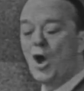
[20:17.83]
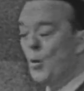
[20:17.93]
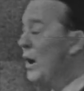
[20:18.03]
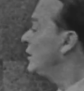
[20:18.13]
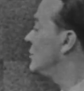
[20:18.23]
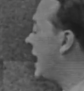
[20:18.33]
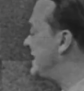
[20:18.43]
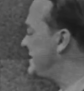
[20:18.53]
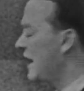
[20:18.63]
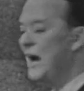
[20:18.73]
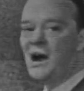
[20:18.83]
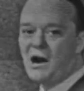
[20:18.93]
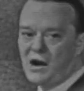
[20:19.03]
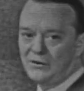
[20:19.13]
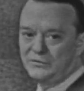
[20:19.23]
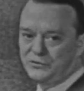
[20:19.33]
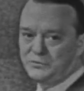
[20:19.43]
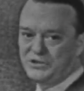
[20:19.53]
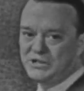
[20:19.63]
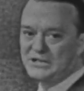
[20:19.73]
Wei Lu La Chia R. This
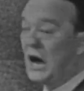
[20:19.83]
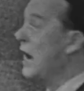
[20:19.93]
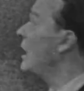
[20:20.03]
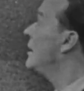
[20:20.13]
one says R.